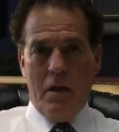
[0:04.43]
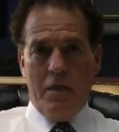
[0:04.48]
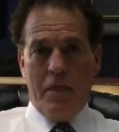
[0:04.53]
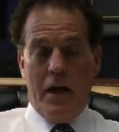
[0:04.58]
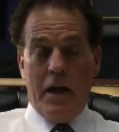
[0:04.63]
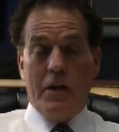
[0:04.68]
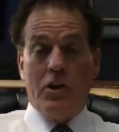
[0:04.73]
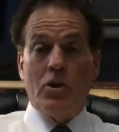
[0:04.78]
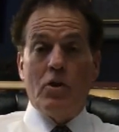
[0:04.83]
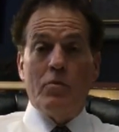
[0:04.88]

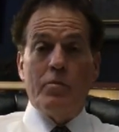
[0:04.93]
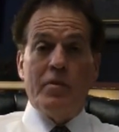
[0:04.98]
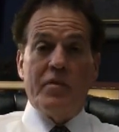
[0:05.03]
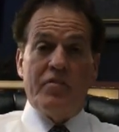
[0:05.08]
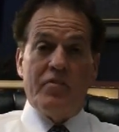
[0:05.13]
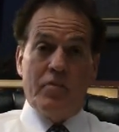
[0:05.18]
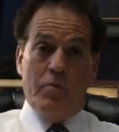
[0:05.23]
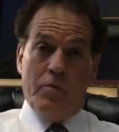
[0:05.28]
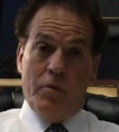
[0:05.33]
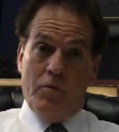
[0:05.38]
Thank
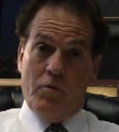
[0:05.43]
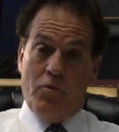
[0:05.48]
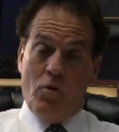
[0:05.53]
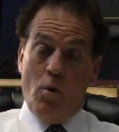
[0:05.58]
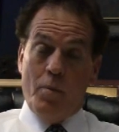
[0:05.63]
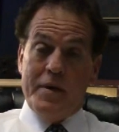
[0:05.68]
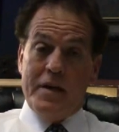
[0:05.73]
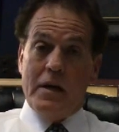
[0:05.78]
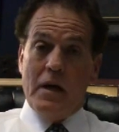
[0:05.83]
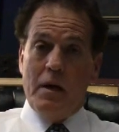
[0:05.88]
you
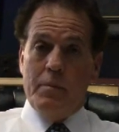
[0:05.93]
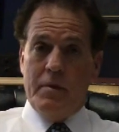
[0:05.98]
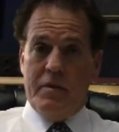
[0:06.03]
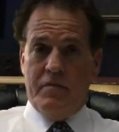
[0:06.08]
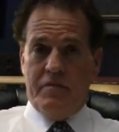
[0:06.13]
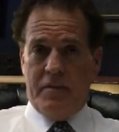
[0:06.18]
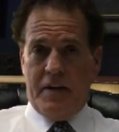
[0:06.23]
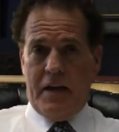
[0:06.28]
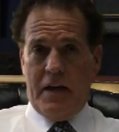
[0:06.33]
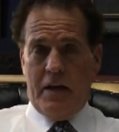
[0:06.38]
for
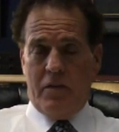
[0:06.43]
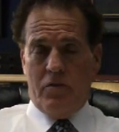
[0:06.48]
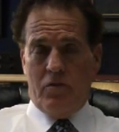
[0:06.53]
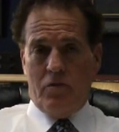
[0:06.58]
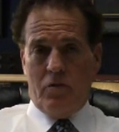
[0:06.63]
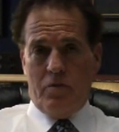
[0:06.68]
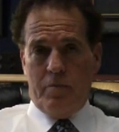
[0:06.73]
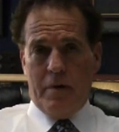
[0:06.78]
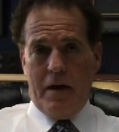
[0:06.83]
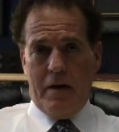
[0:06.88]
becoming
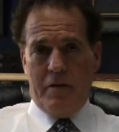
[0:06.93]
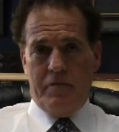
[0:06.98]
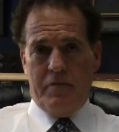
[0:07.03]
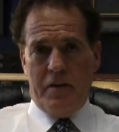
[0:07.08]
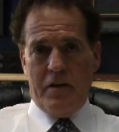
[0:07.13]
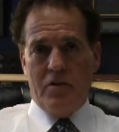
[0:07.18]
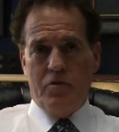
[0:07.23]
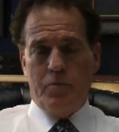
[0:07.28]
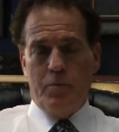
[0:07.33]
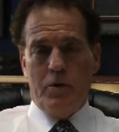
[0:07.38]
fans of my
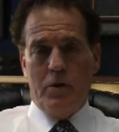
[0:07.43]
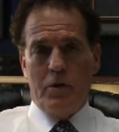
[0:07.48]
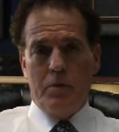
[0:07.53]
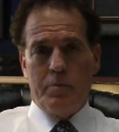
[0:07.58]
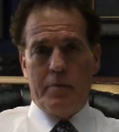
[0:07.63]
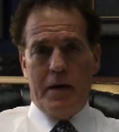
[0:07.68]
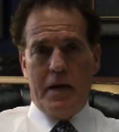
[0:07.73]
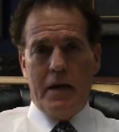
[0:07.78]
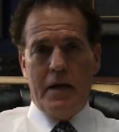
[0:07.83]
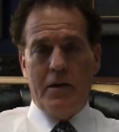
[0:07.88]

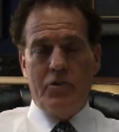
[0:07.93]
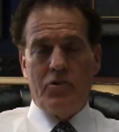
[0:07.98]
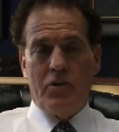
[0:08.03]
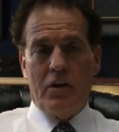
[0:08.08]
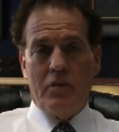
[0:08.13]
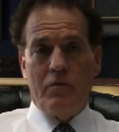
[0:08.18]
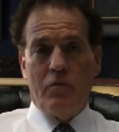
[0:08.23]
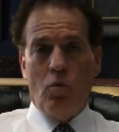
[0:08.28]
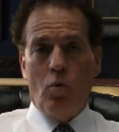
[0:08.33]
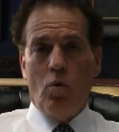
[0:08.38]
Facebook page
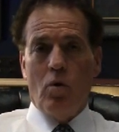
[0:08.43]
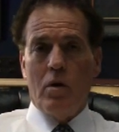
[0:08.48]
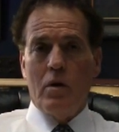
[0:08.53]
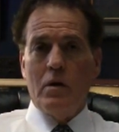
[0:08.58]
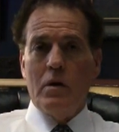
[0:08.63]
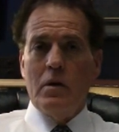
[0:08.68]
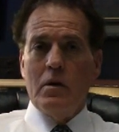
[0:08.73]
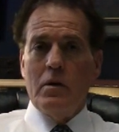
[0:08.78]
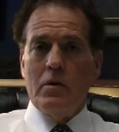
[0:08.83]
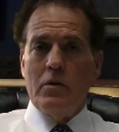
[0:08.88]
and
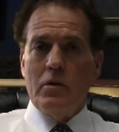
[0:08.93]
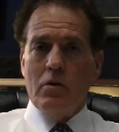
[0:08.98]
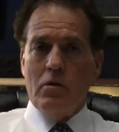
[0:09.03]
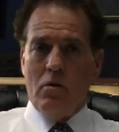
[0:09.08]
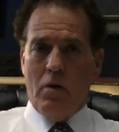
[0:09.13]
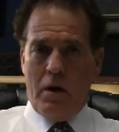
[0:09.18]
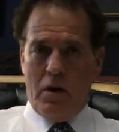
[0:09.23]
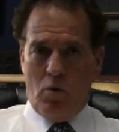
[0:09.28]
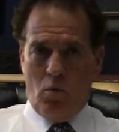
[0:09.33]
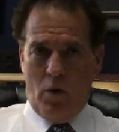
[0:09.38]
for your
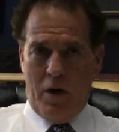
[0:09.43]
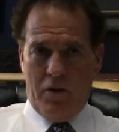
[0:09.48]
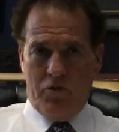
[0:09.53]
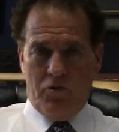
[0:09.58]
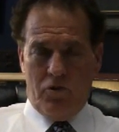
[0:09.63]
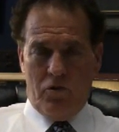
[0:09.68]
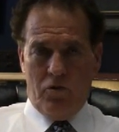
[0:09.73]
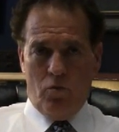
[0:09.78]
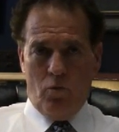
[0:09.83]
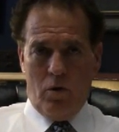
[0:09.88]
great
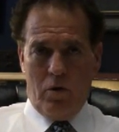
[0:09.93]
questions.